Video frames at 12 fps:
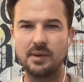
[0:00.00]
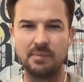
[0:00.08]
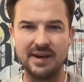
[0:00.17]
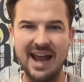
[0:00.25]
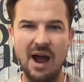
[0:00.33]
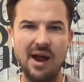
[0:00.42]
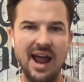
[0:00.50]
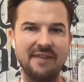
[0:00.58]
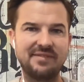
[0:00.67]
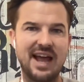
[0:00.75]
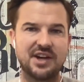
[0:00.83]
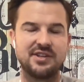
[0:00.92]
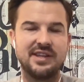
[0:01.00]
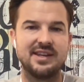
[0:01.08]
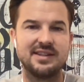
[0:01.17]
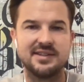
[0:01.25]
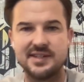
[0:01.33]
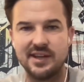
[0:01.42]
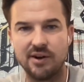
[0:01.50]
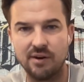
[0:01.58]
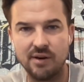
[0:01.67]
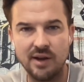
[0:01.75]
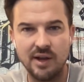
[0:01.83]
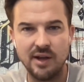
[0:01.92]
But now I have to actually
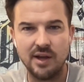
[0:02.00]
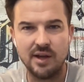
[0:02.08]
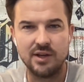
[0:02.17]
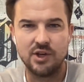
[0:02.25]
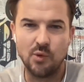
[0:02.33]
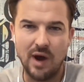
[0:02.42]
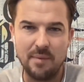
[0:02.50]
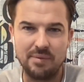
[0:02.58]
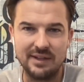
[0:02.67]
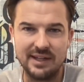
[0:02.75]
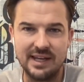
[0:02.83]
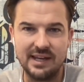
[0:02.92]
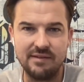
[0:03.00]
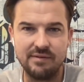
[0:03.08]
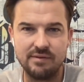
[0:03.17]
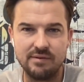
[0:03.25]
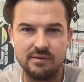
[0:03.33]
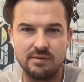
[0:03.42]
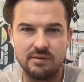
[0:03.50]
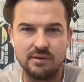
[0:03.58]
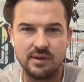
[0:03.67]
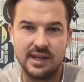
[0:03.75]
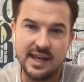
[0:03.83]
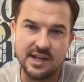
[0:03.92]
consider do I believe
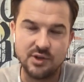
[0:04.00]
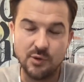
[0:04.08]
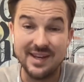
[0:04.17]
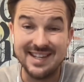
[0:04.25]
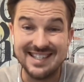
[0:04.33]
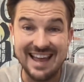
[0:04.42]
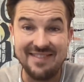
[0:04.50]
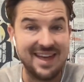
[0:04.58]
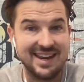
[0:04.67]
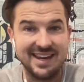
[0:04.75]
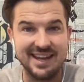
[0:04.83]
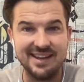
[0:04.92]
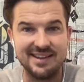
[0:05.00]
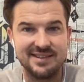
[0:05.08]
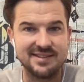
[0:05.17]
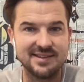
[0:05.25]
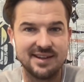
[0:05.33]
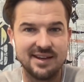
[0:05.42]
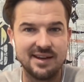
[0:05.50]
he is who he said that he is?